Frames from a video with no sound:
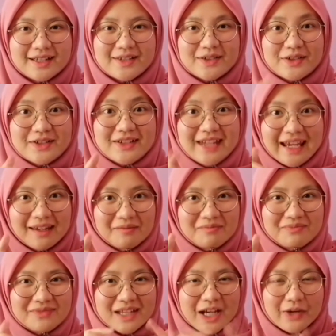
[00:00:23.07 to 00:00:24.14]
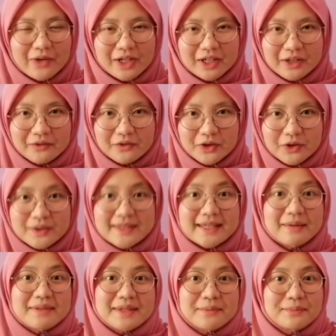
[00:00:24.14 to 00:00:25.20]
So today, I want to give you
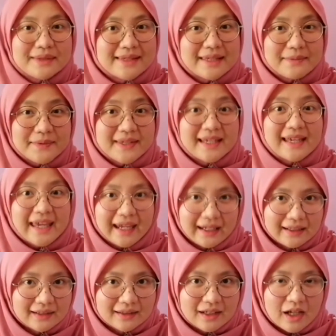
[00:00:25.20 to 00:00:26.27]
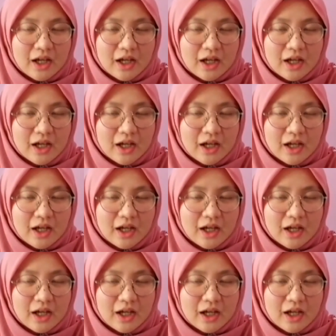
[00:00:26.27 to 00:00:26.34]
some simple tips again